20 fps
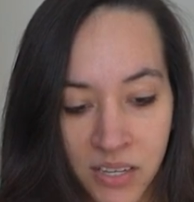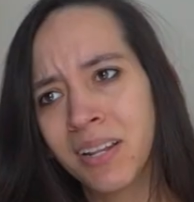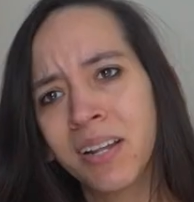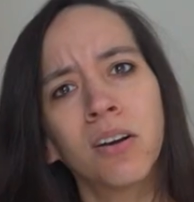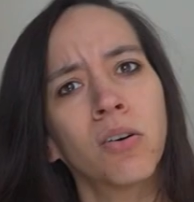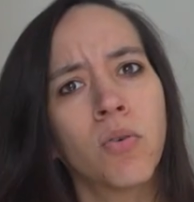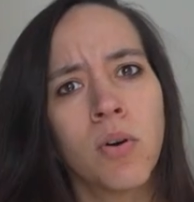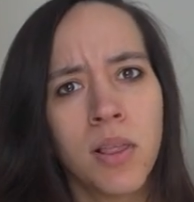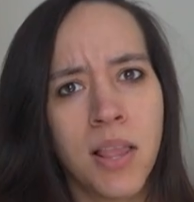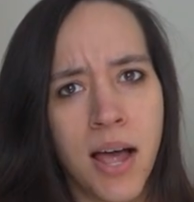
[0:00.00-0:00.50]

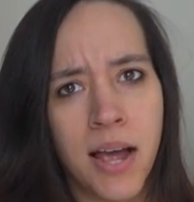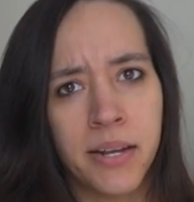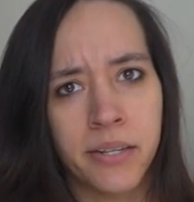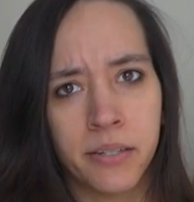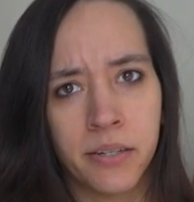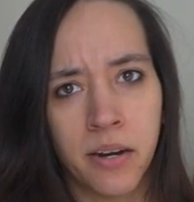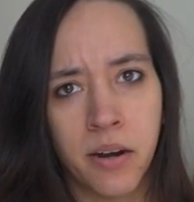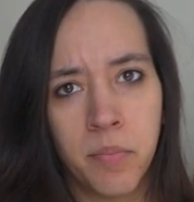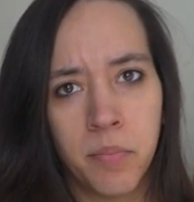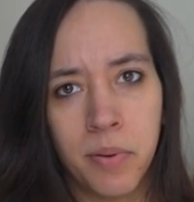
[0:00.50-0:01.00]

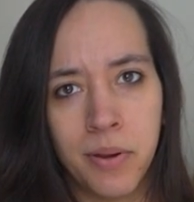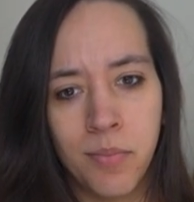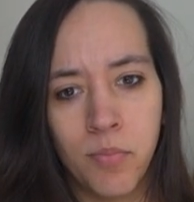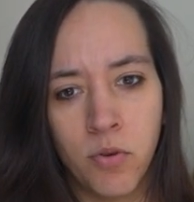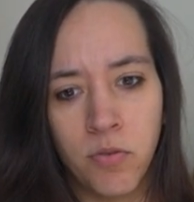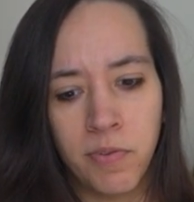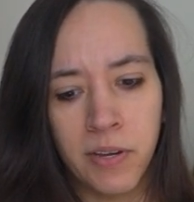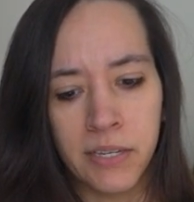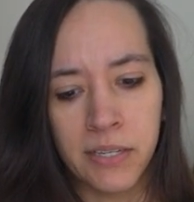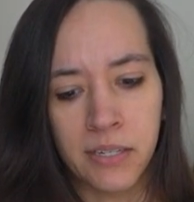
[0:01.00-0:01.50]
Literalized in a
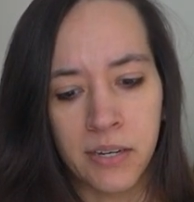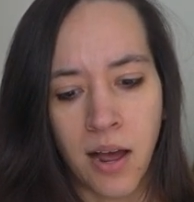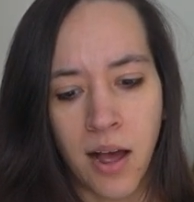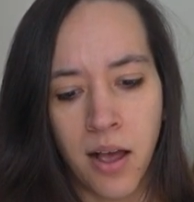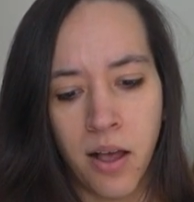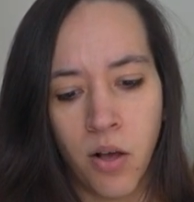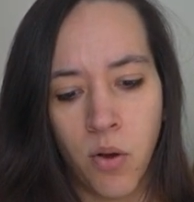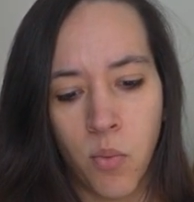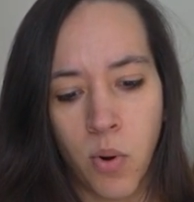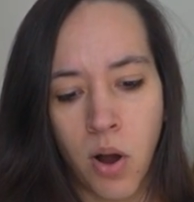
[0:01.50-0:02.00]
B-movie
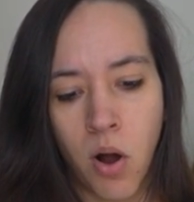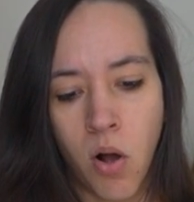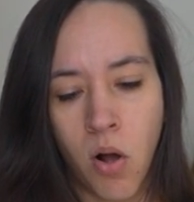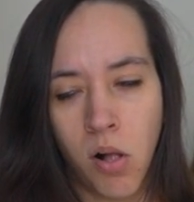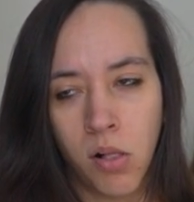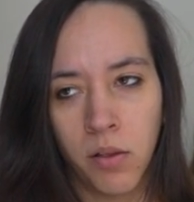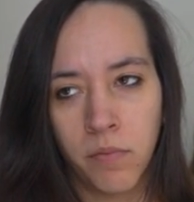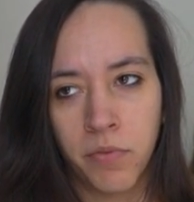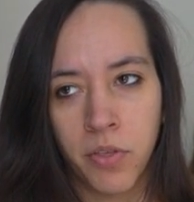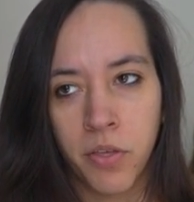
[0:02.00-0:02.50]
style where
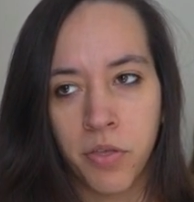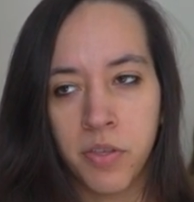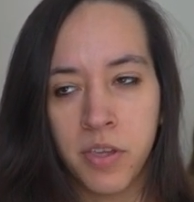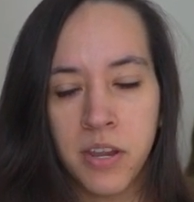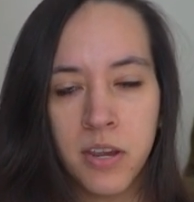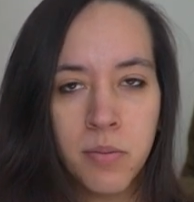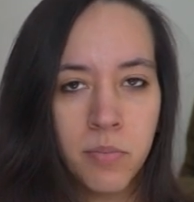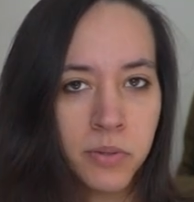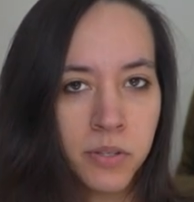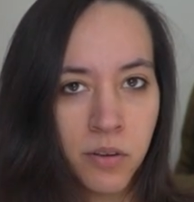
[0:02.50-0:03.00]
all of the
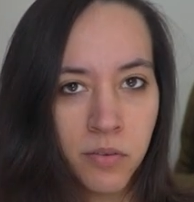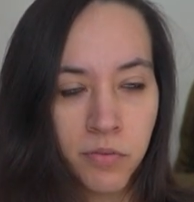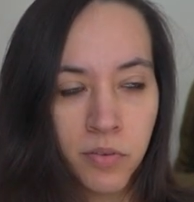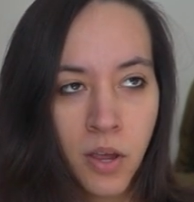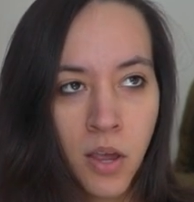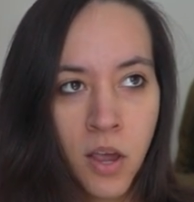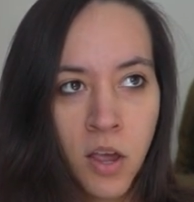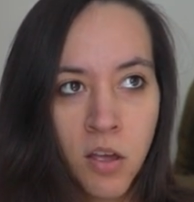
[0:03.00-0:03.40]
themes of